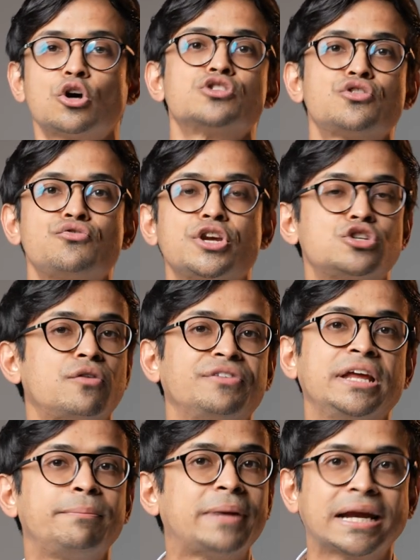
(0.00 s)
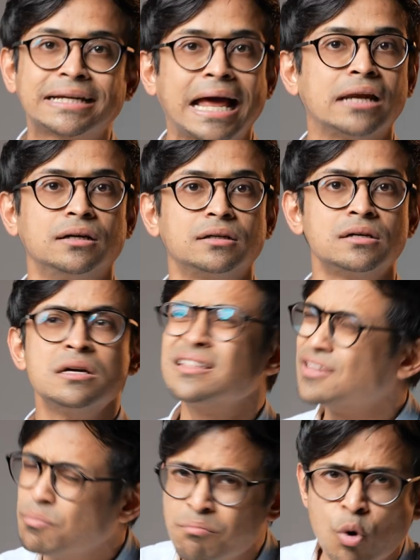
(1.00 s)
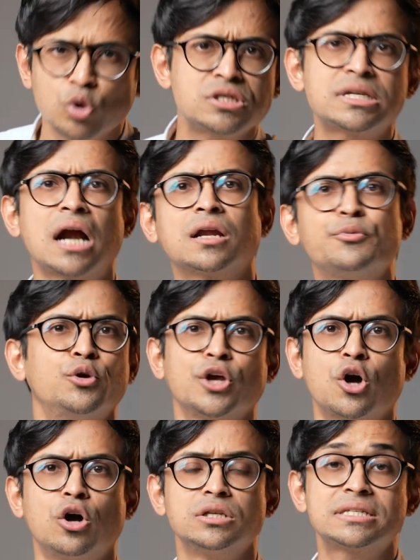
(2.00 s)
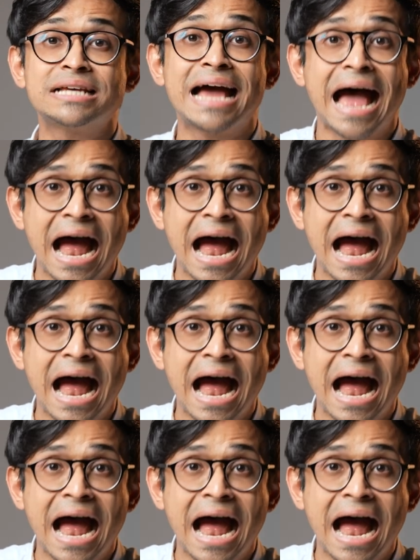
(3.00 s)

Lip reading: concentration of deep tech talent, the most startup unicorns,